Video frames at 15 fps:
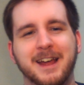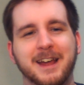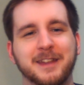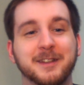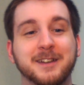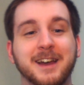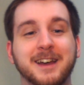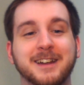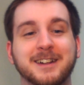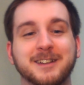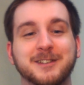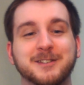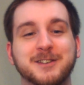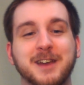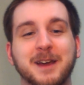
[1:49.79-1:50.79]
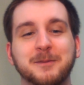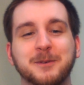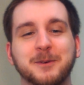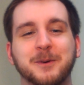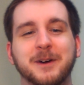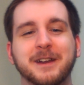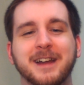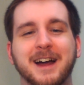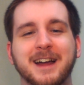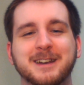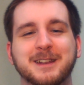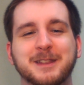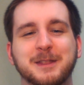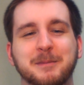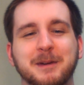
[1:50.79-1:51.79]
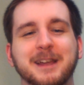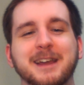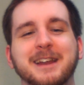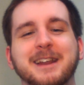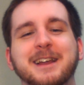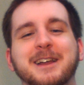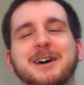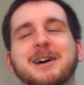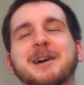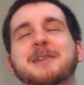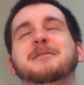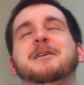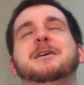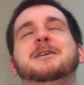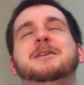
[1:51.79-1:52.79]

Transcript: And the title is Chapter 190, The Beginning of.